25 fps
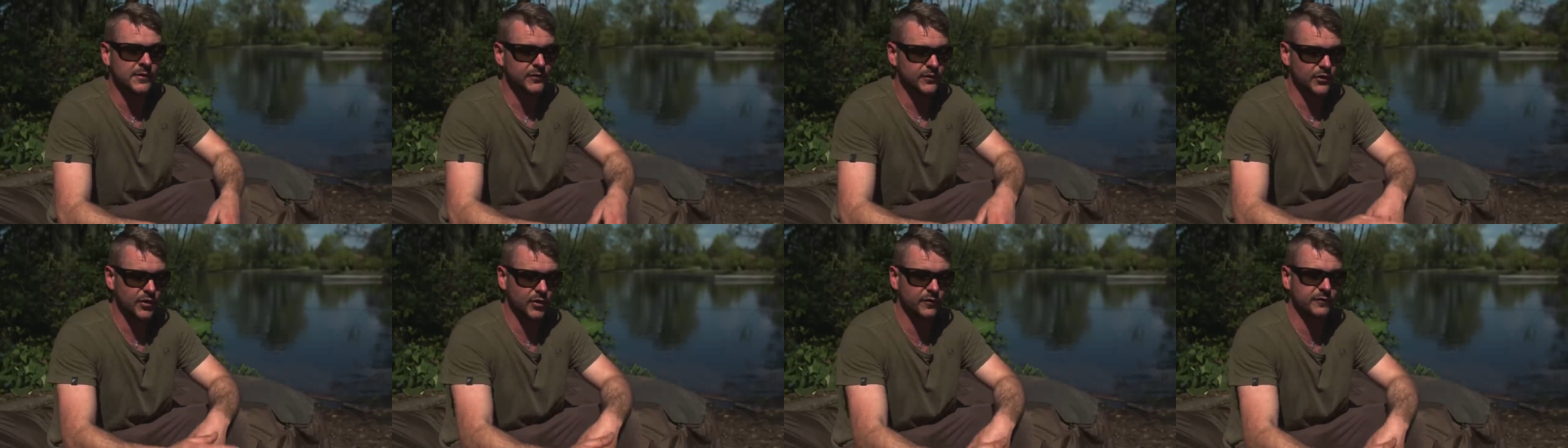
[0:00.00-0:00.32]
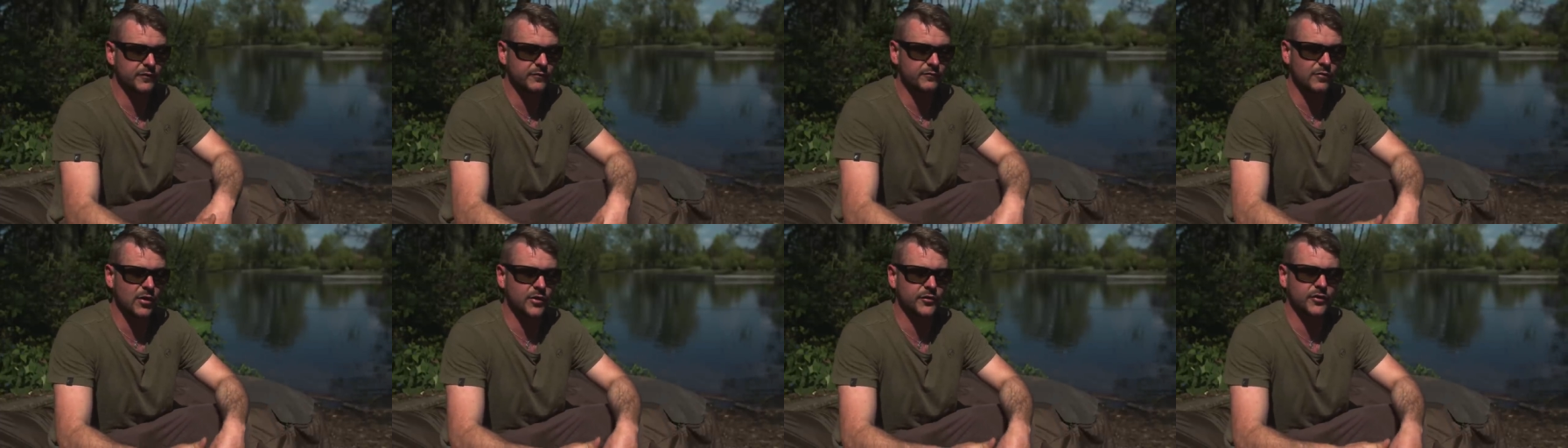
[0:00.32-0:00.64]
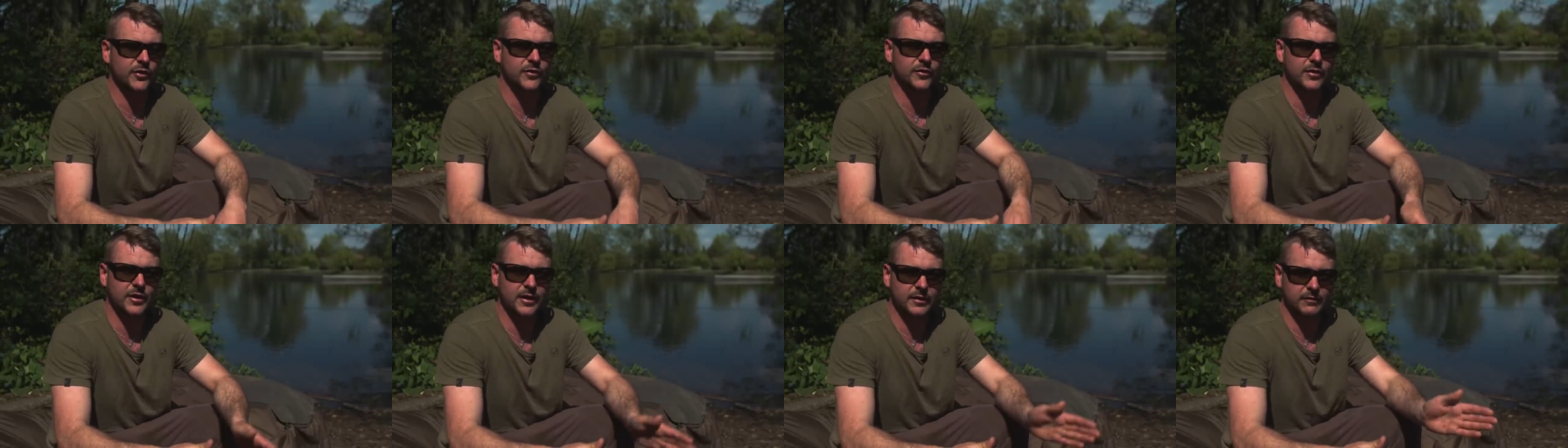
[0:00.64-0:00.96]
the other rod
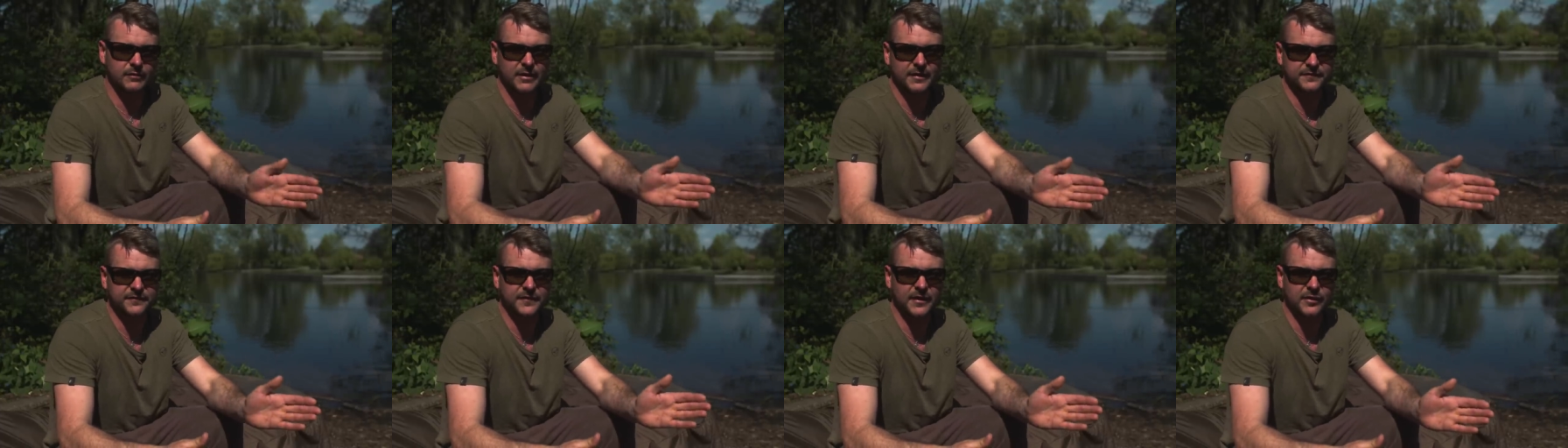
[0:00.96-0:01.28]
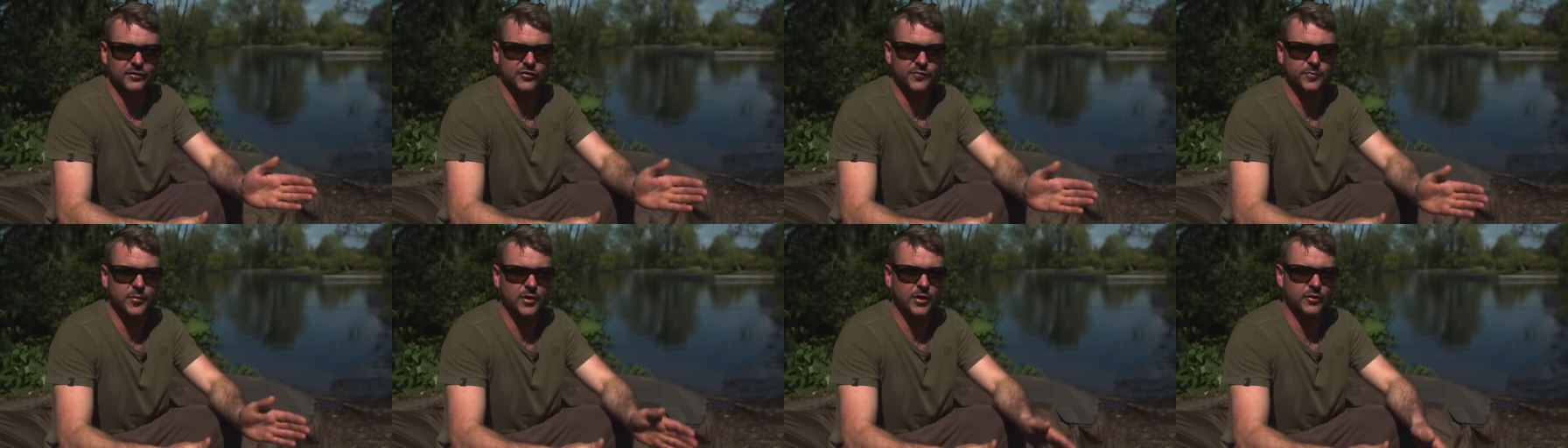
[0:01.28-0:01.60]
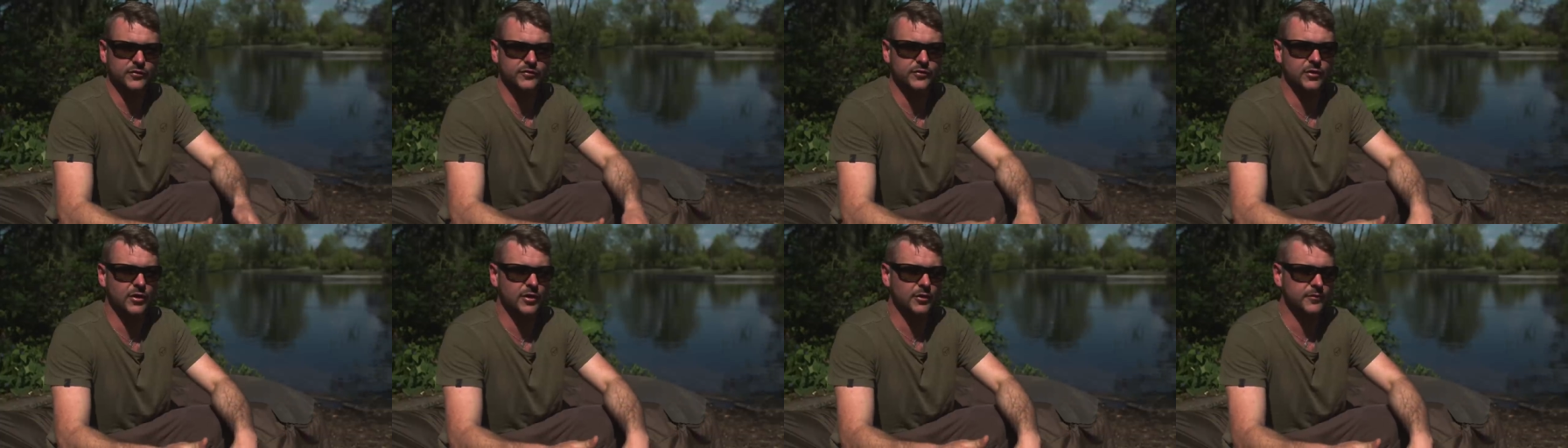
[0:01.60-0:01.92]
on that left-hand
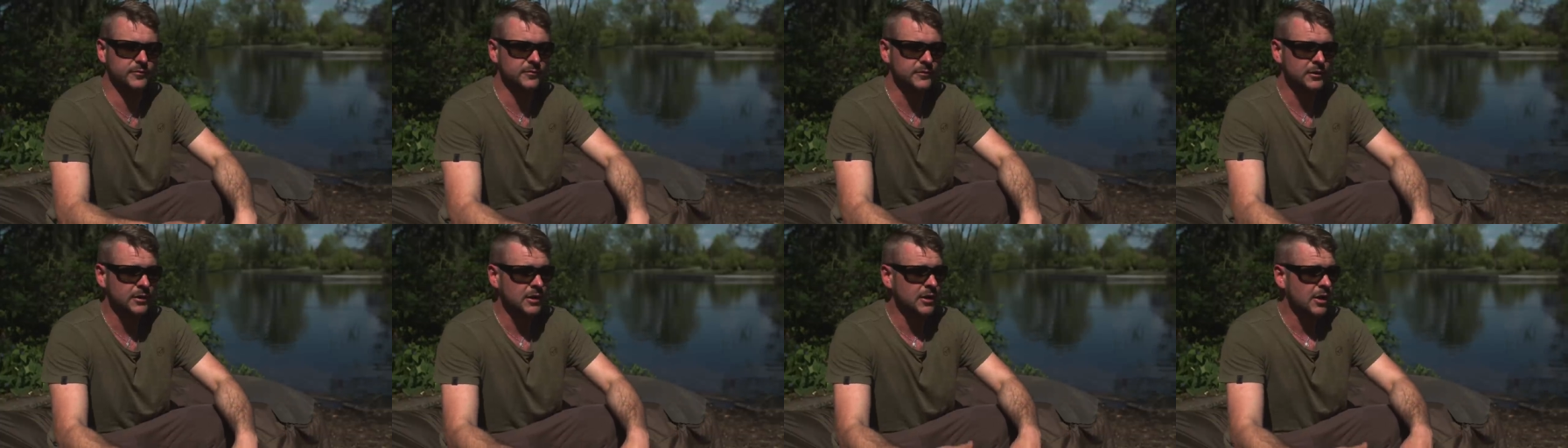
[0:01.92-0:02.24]
spot's gone.